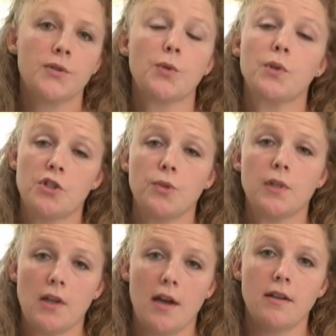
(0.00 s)
So when she
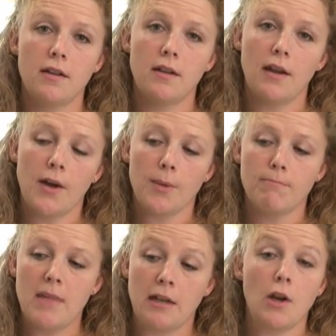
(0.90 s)
would not
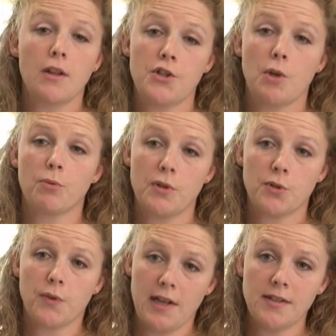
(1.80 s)
acknowledge our
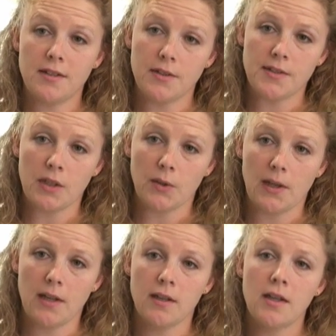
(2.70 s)
parental rights in this
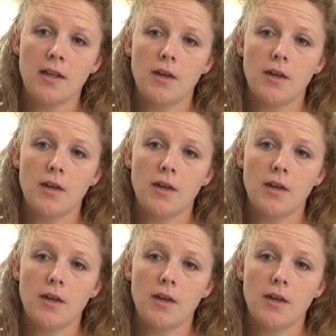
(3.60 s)
area,